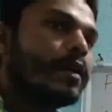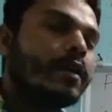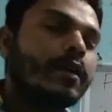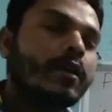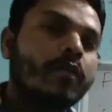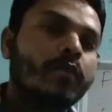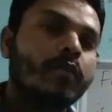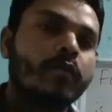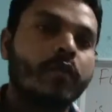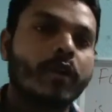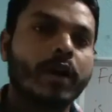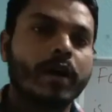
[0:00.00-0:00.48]

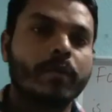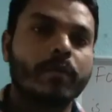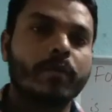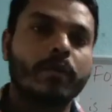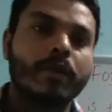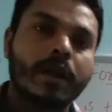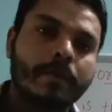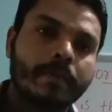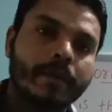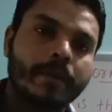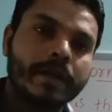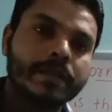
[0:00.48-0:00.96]

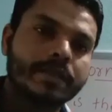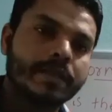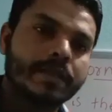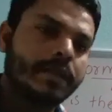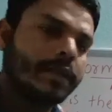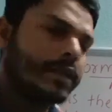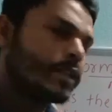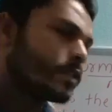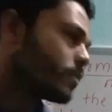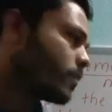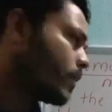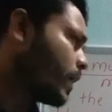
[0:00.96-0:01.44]
formula mass. It
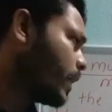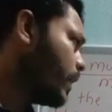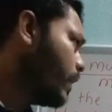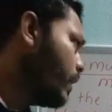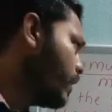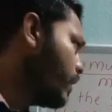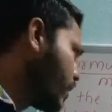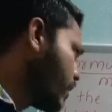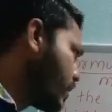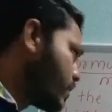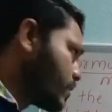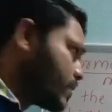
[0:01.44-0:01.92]
is very
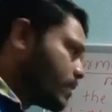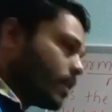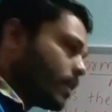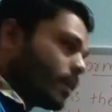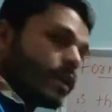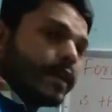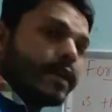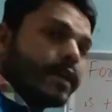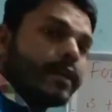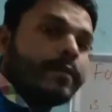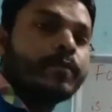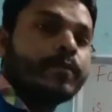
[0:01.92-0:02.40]
interesting,
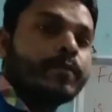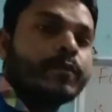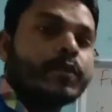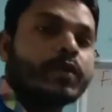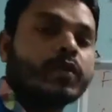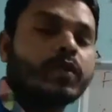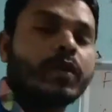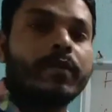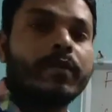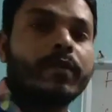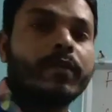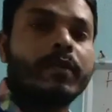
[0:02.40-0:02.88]
right? So
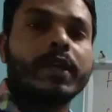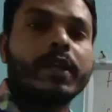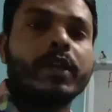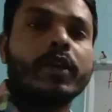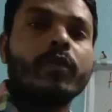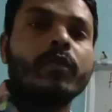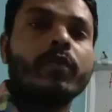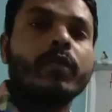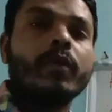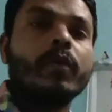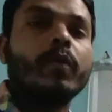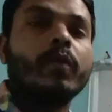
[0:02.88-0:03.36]
I will give
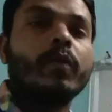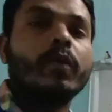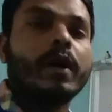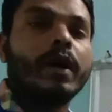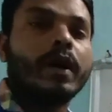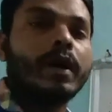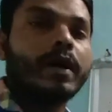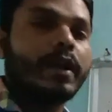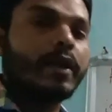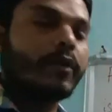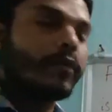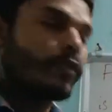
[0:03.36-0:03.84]
you a
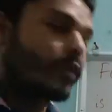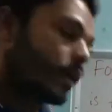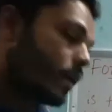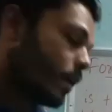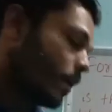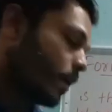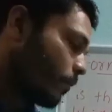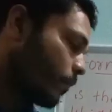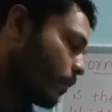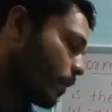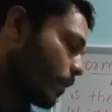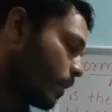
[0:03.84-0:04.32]
different
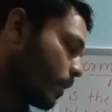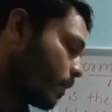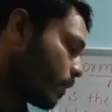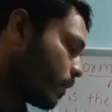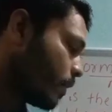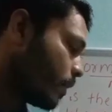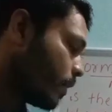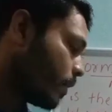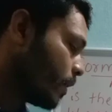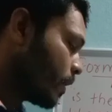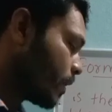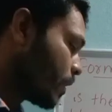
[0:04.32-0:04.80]

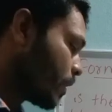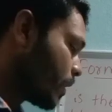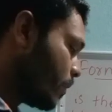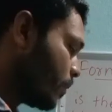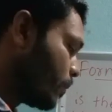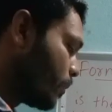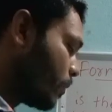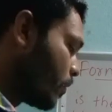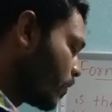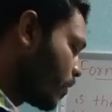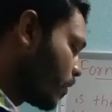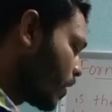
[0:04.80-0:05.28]
compound